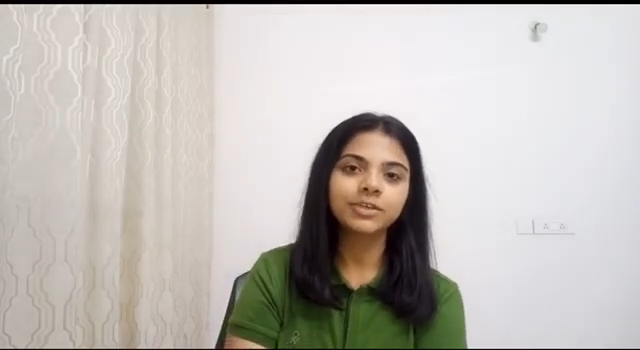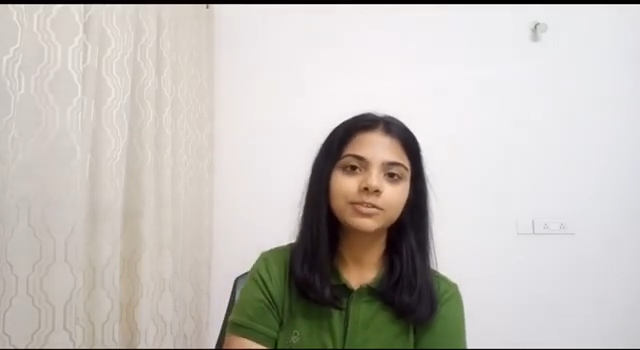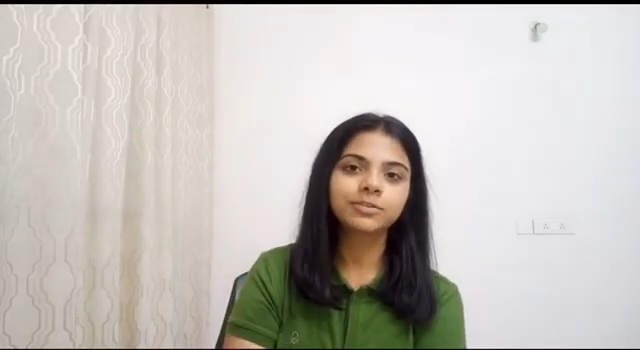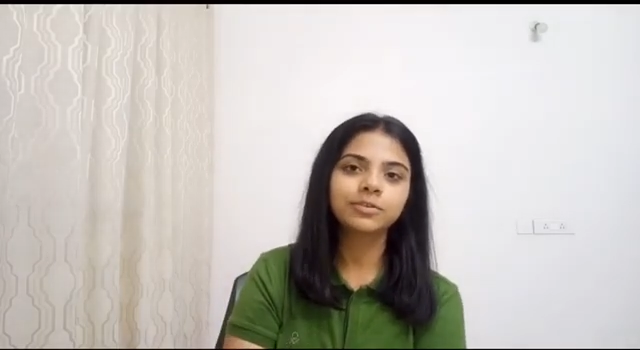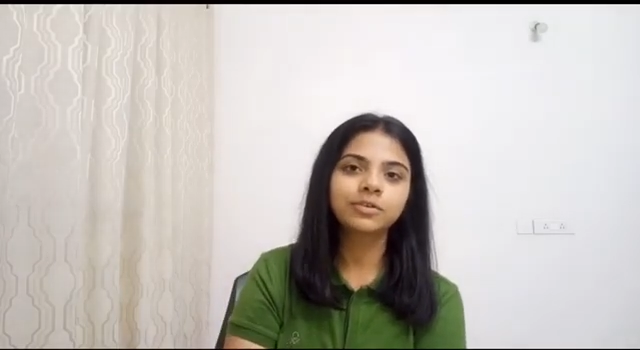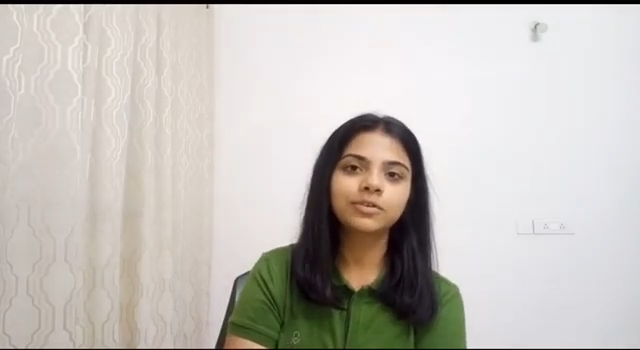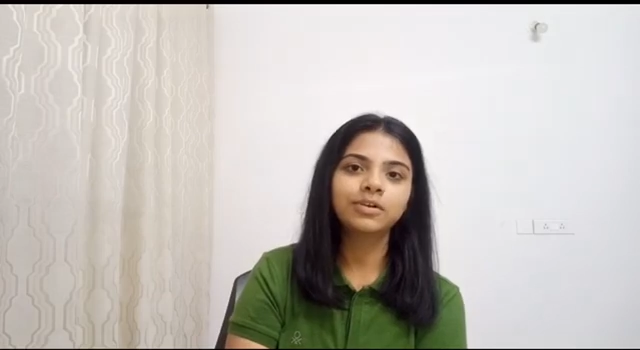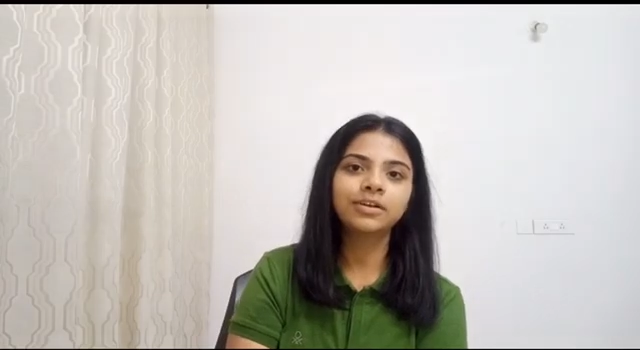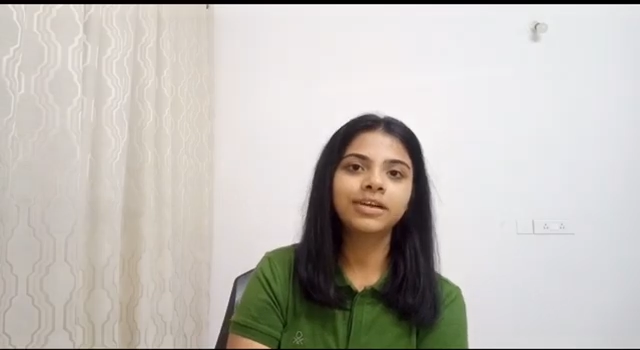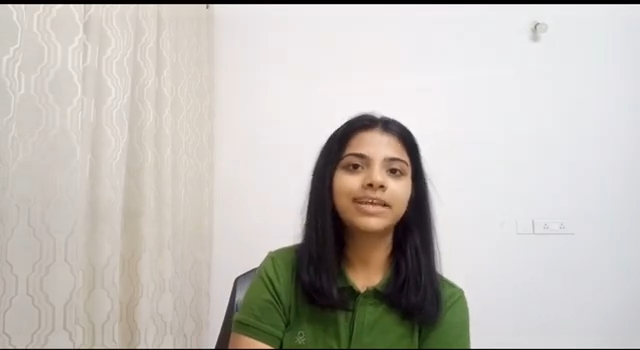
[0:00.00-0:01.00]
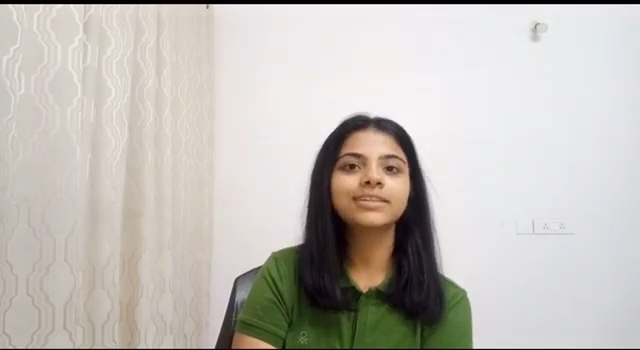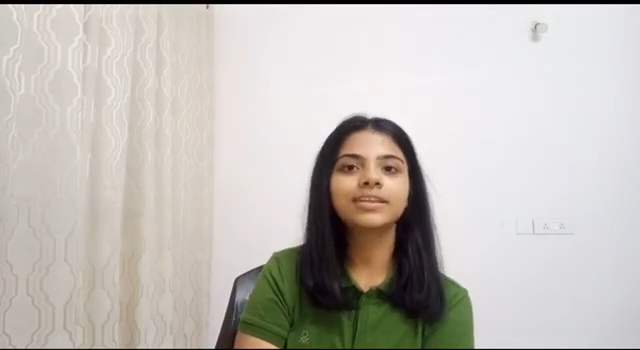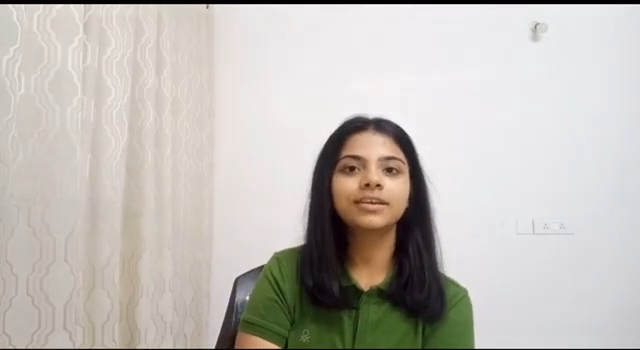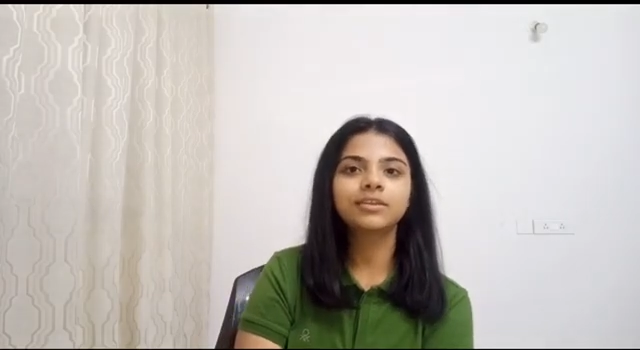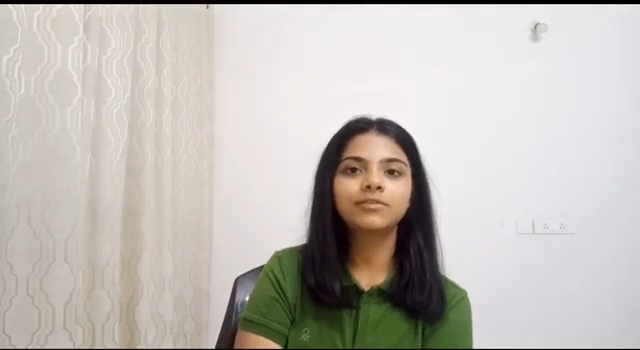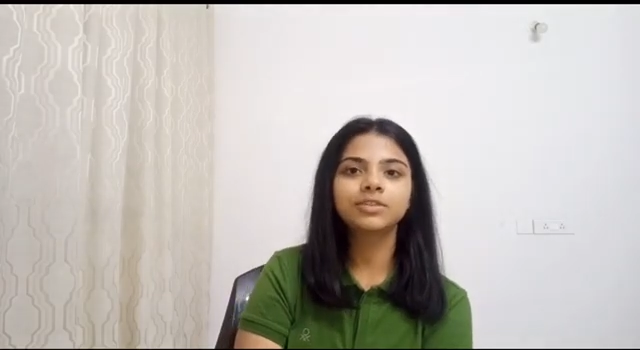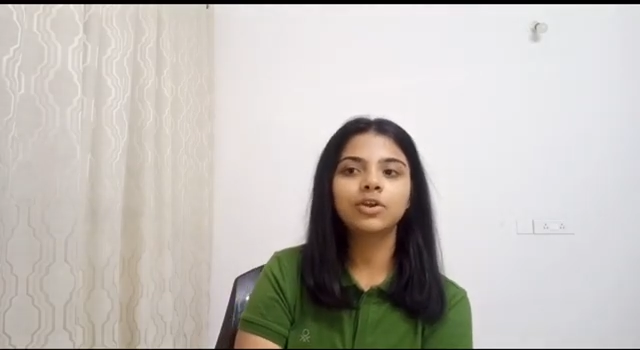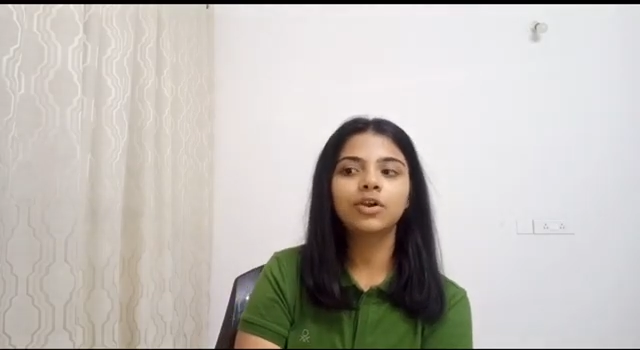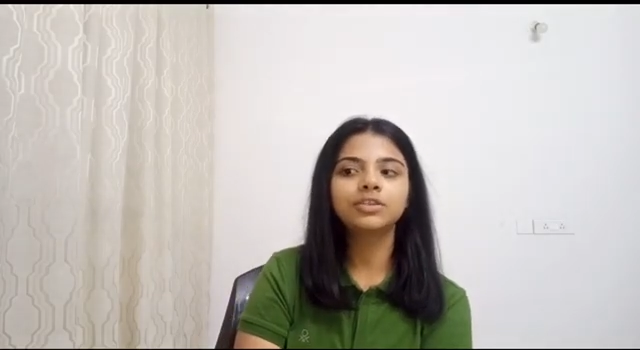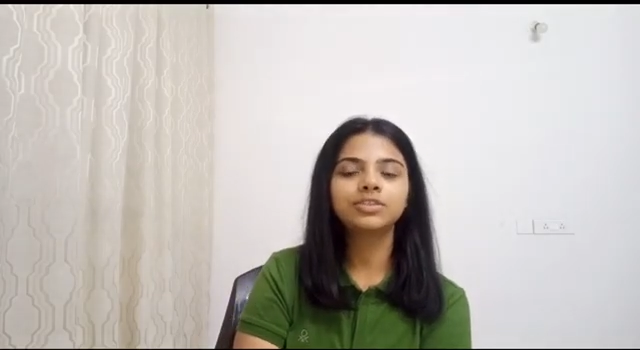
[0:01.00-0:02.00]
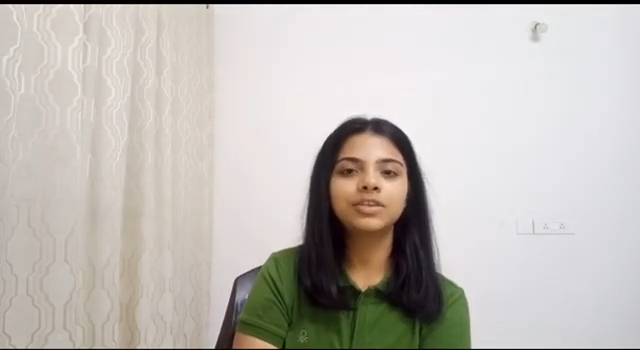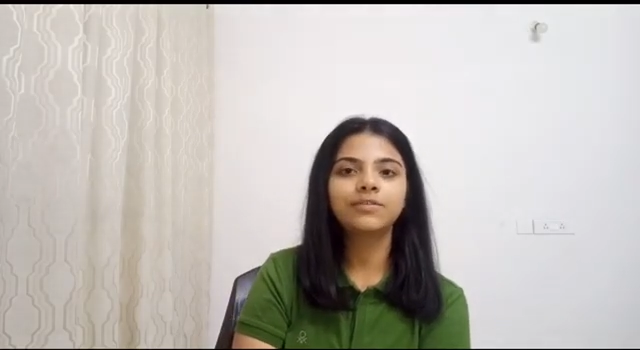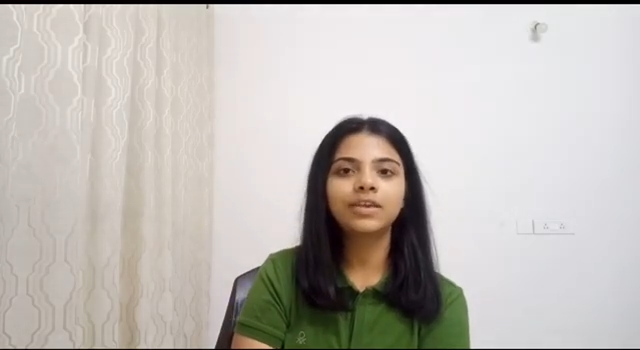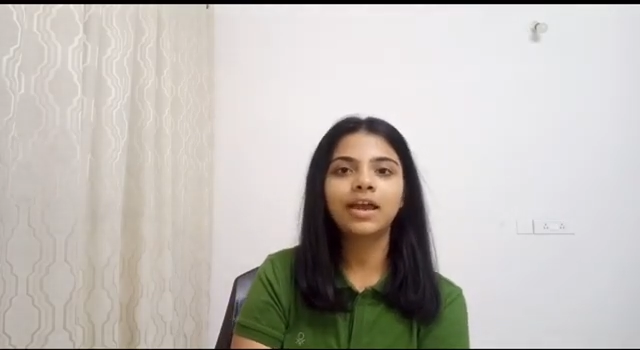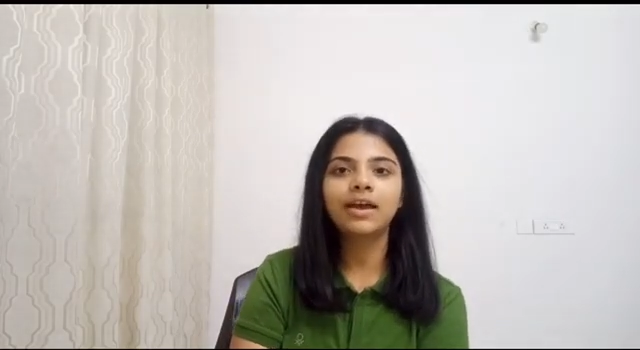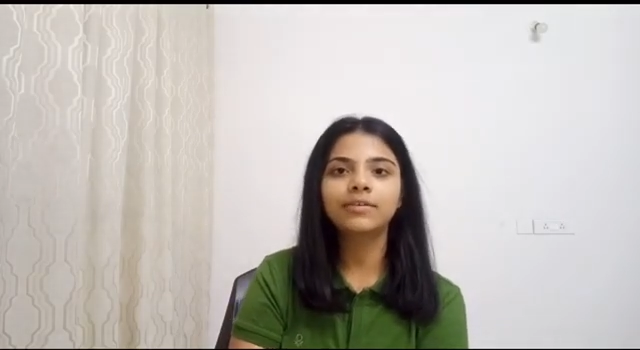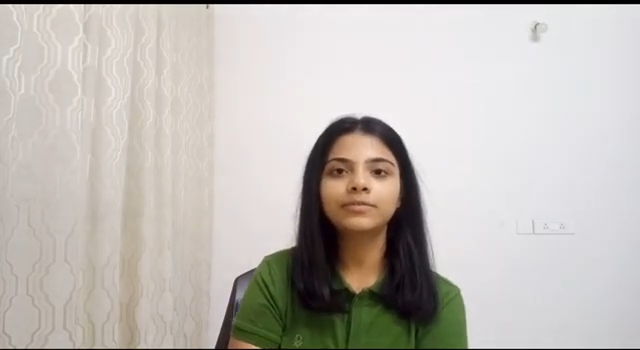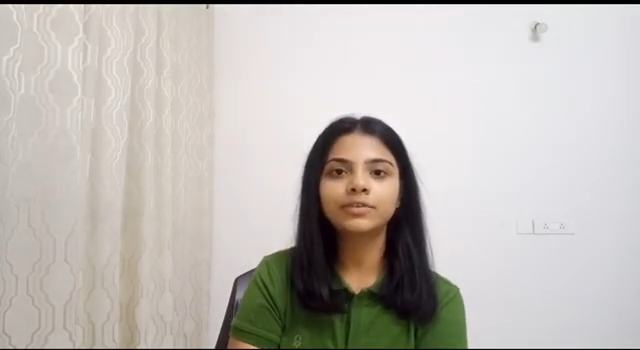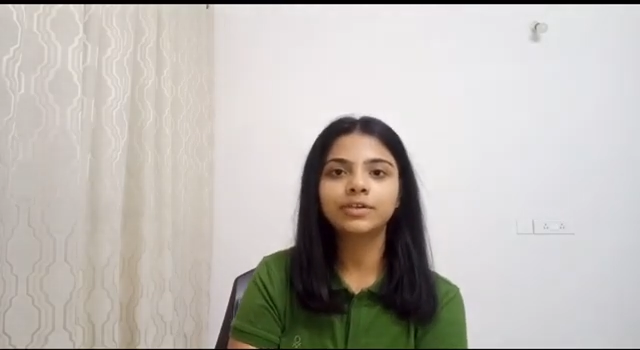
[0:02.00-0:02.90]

So in clinical physiology, we have